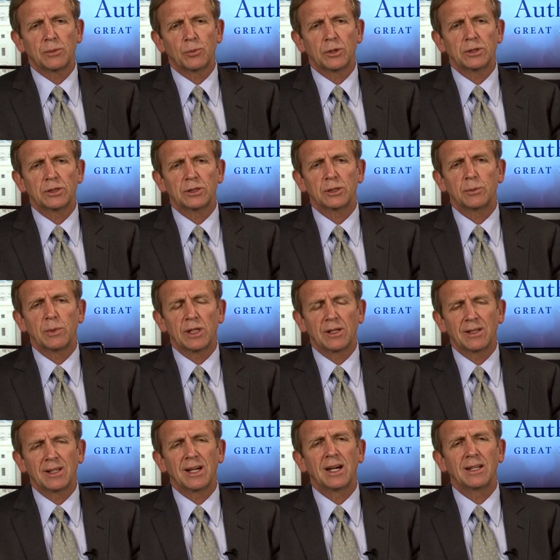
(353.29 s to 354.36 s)
Operations Command,
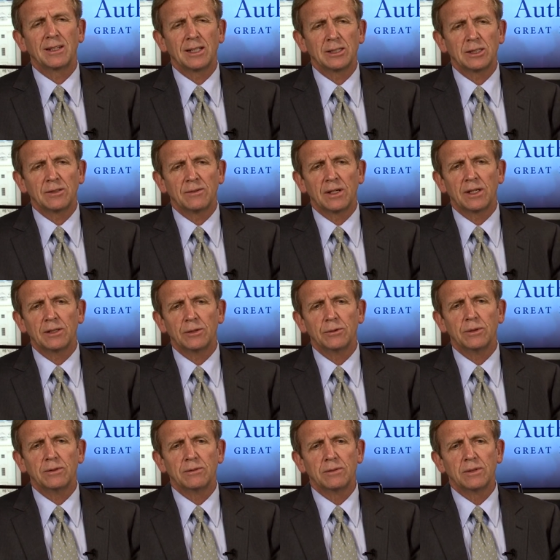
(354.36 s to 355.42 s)
I think highlights the
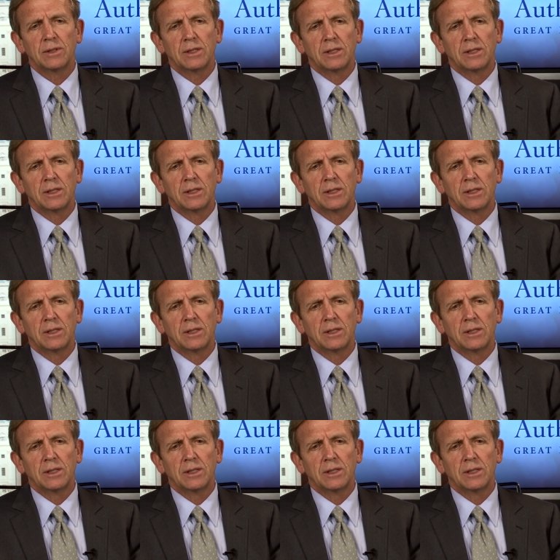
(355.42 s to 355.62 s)
value of,